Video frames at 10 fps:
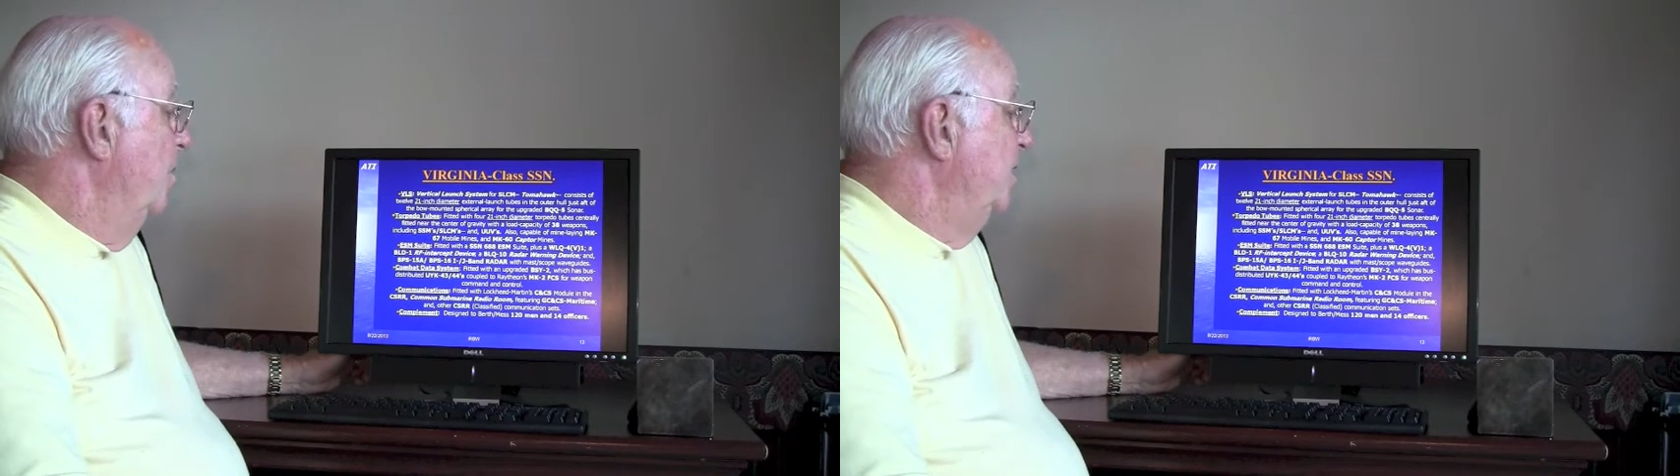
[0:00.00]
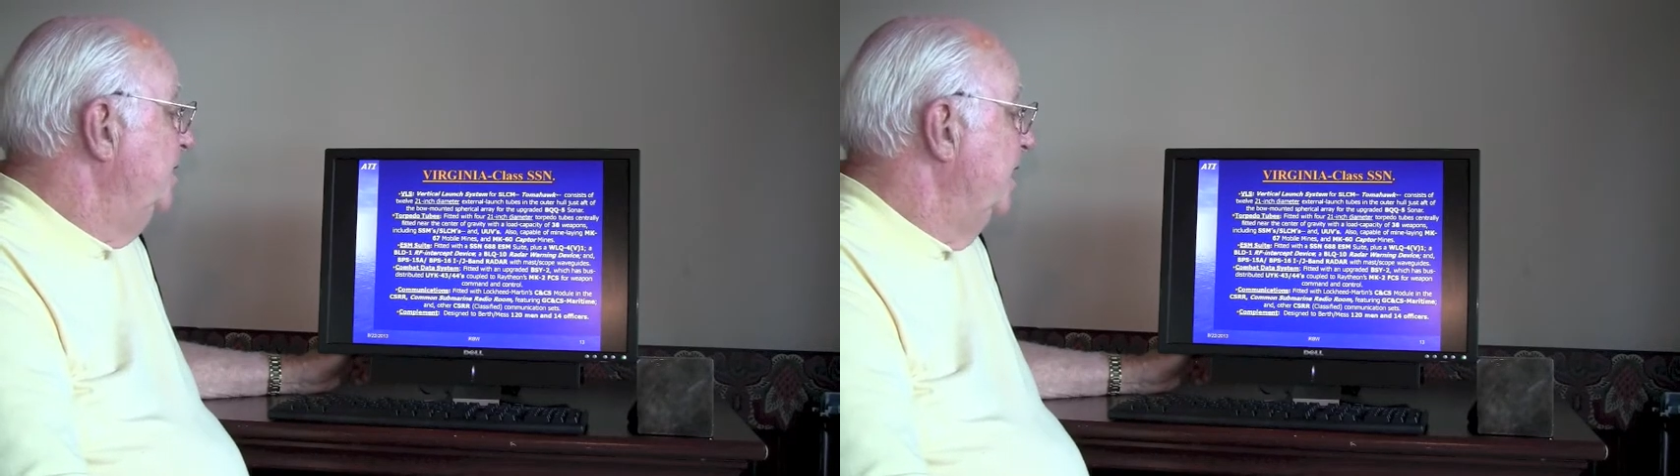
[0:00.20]

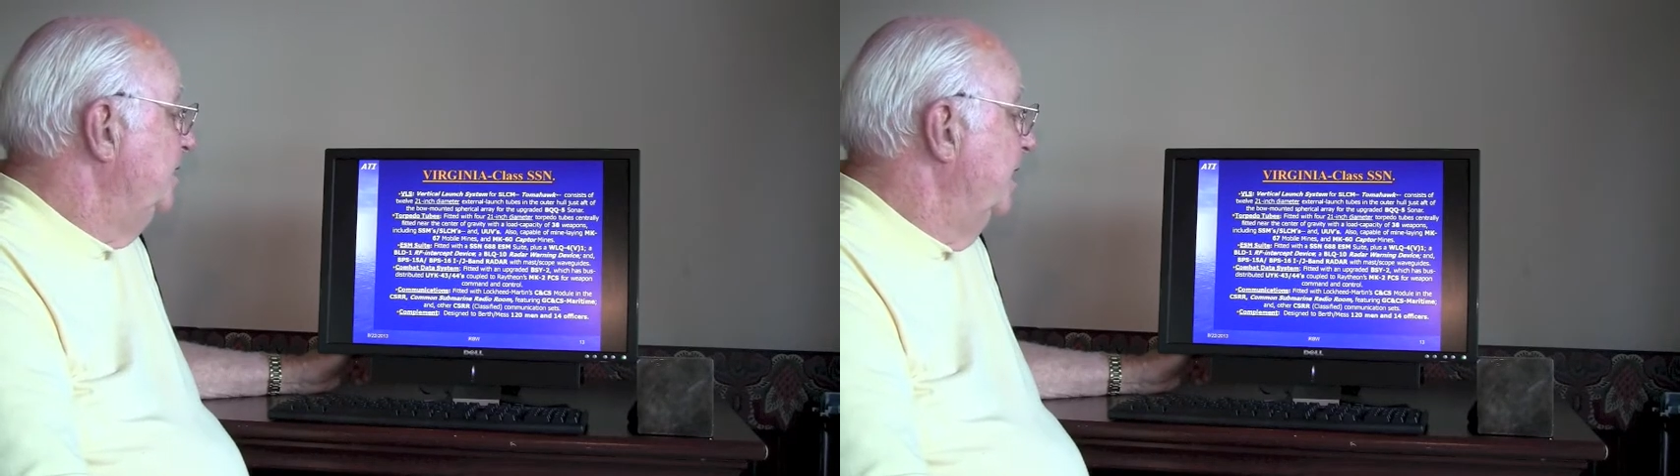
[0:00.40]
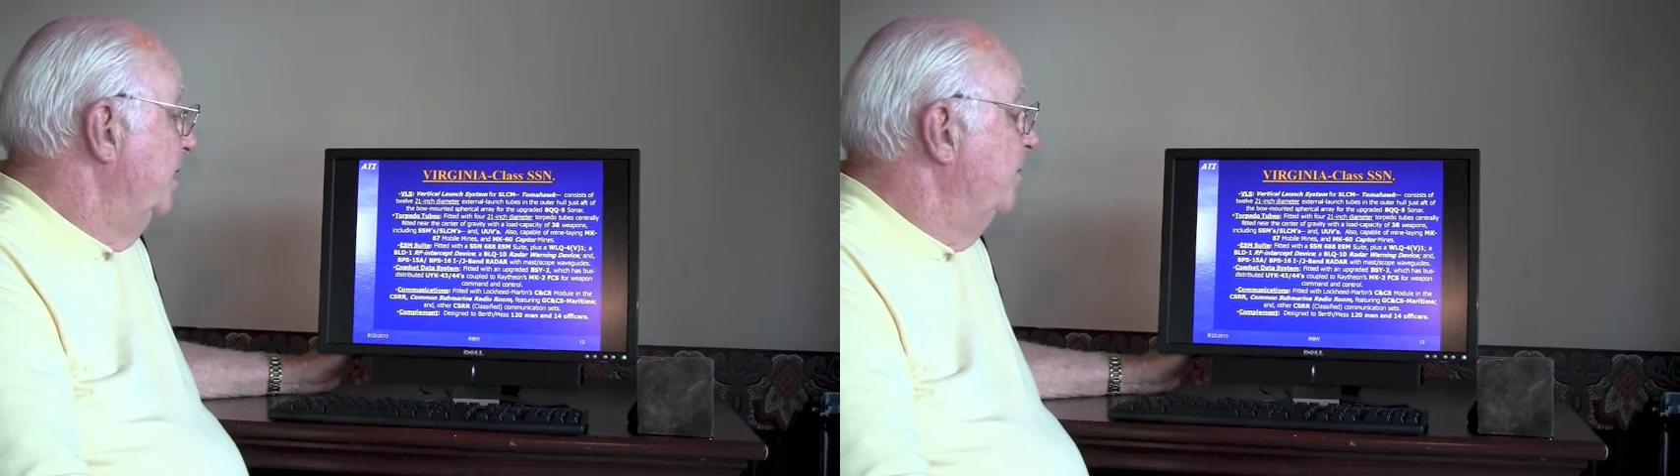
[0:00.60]
which
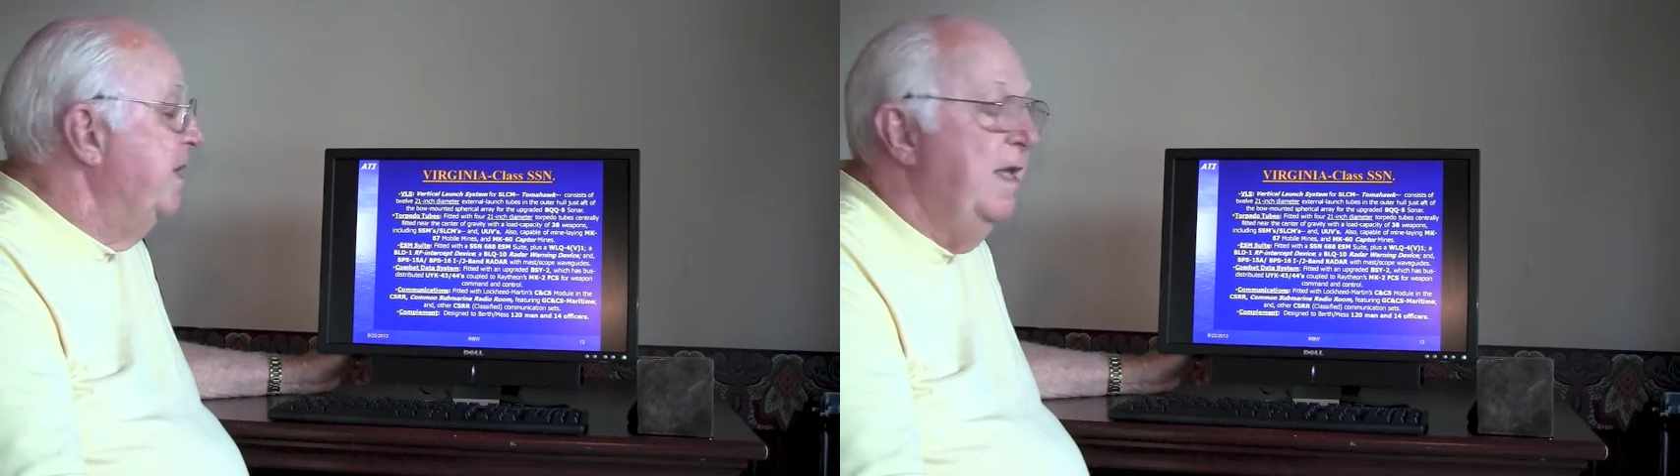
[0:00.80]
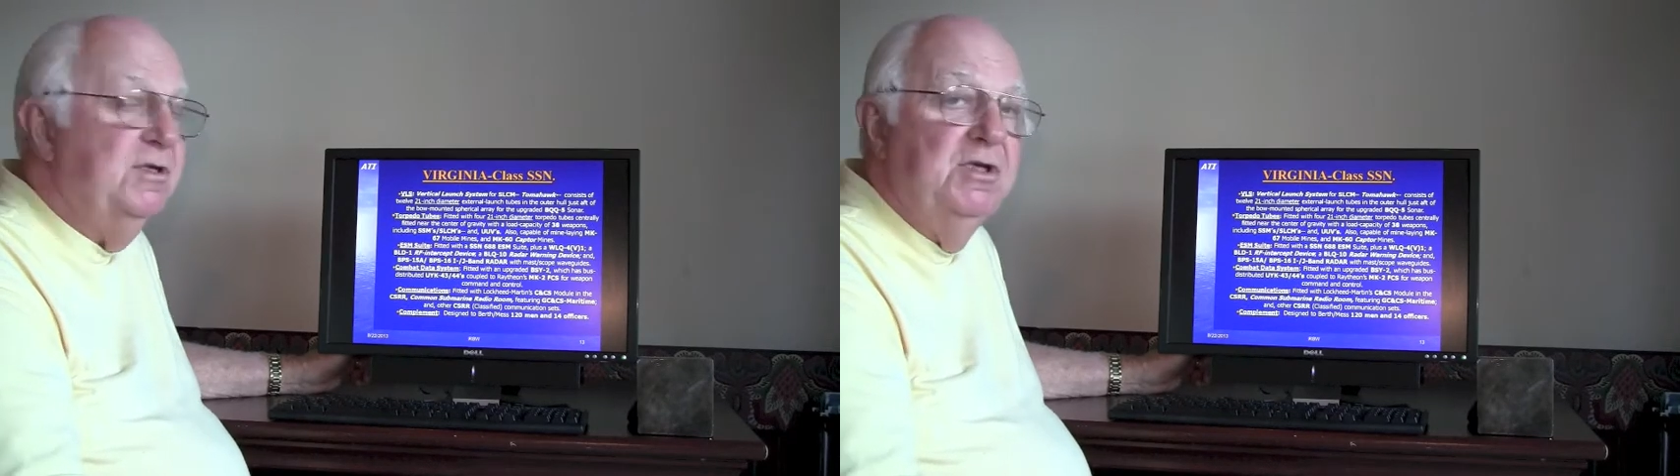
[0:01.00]
has
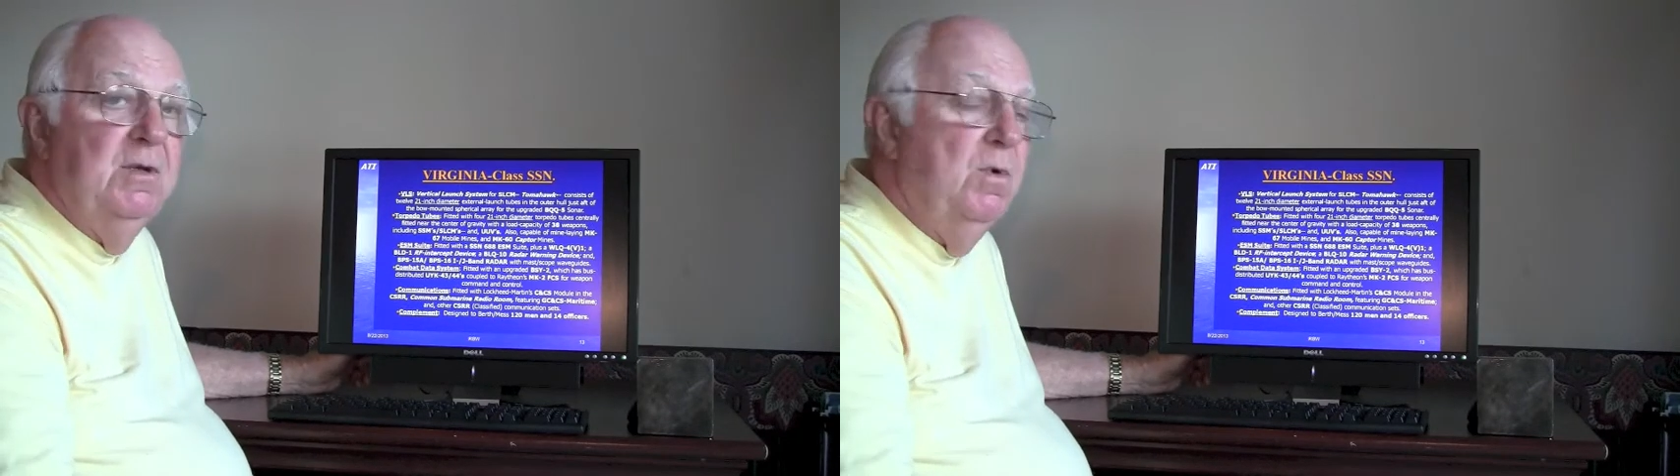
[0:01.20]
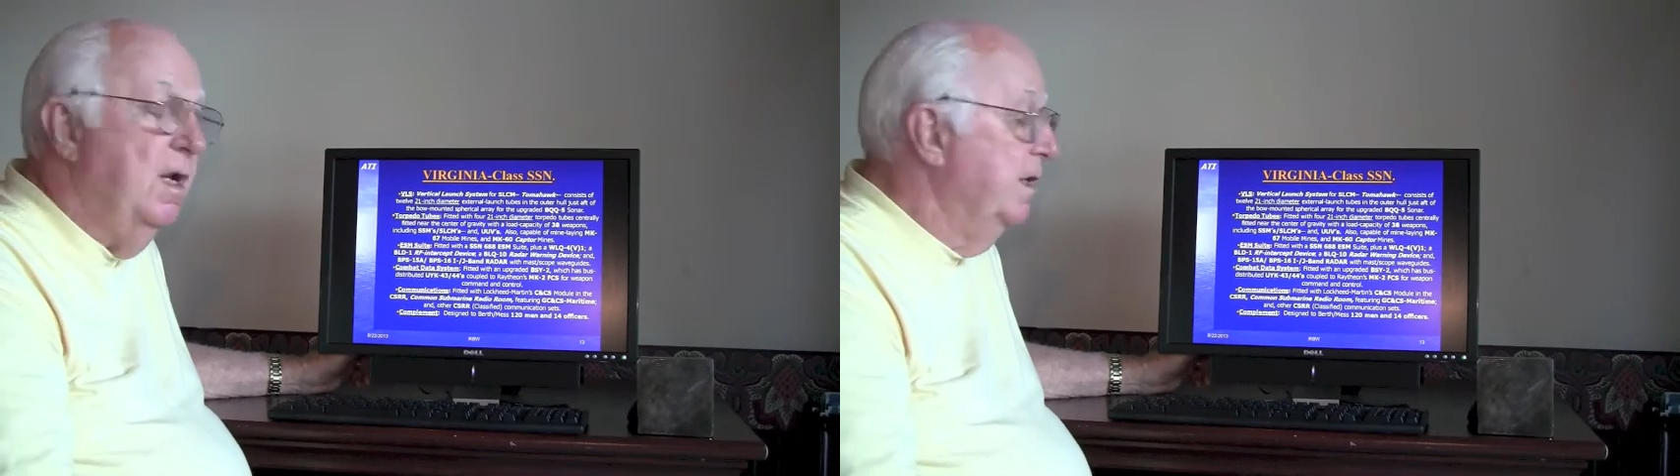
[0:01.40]

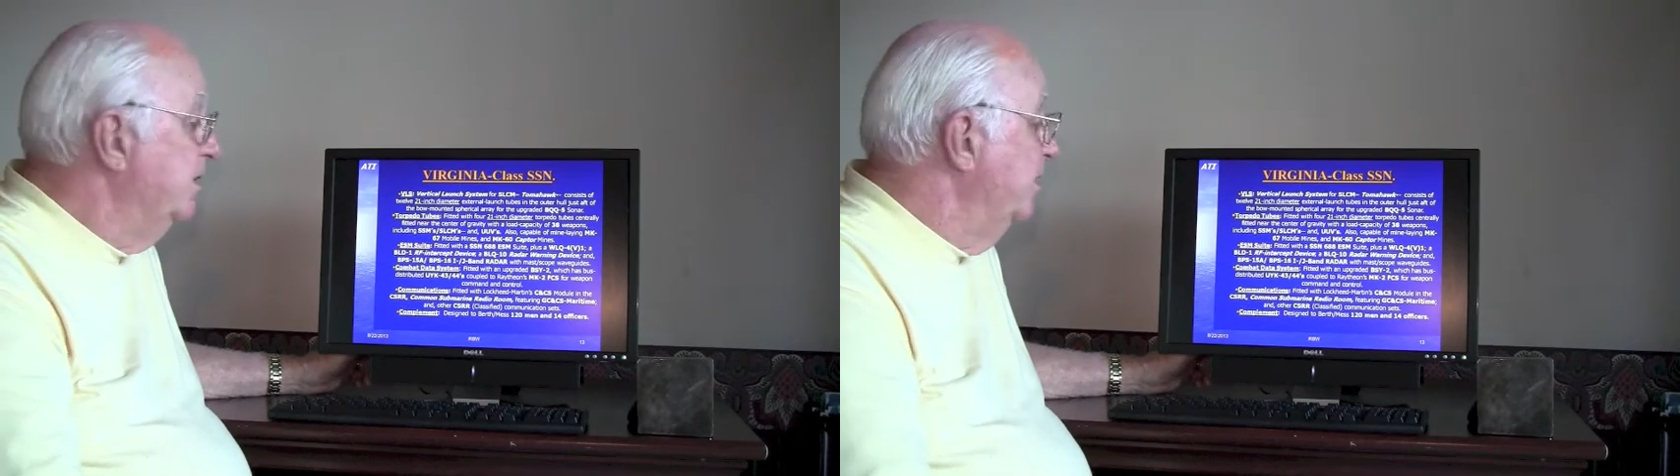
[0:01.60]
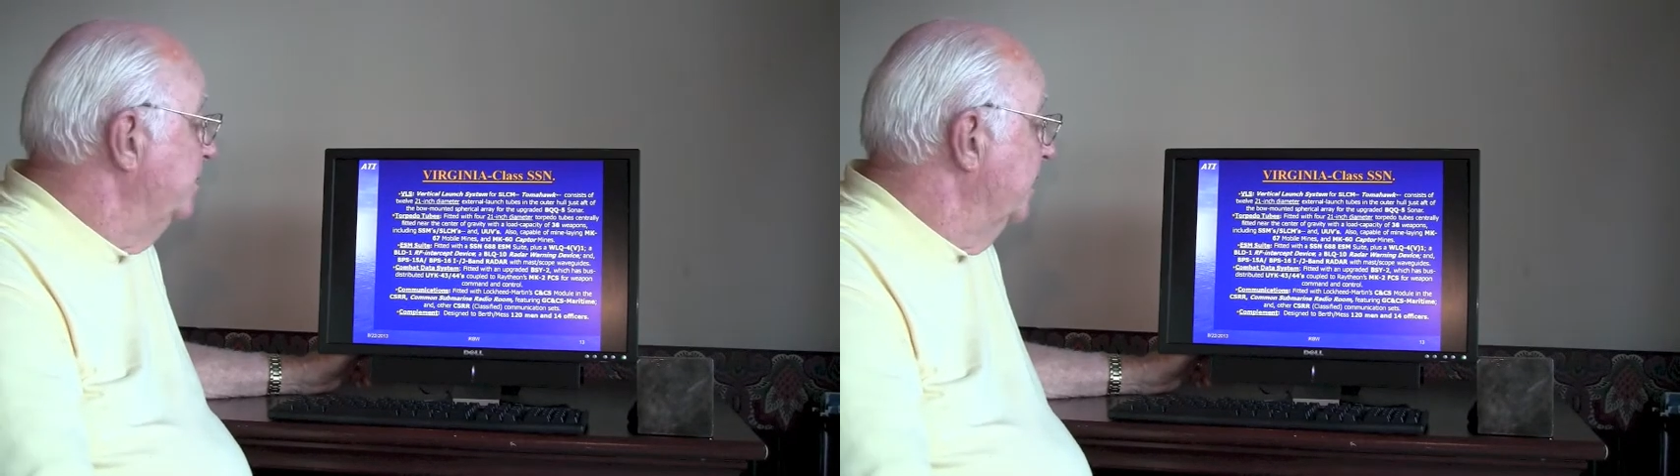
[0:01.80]
BSG-1,
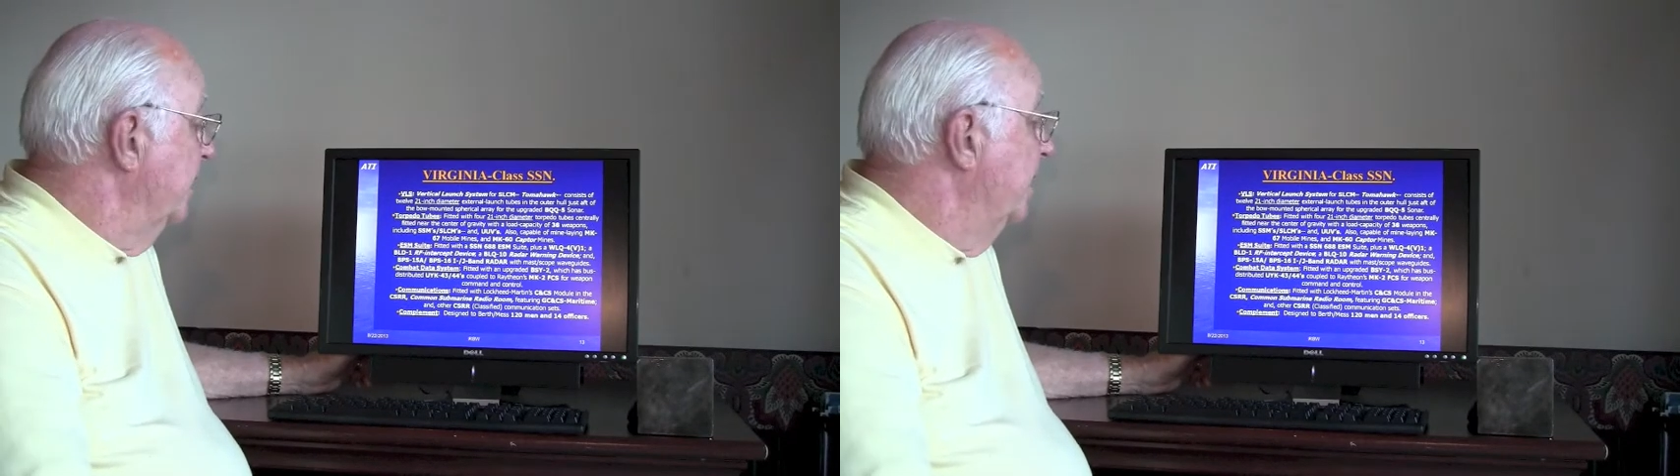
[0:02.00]
excuse me,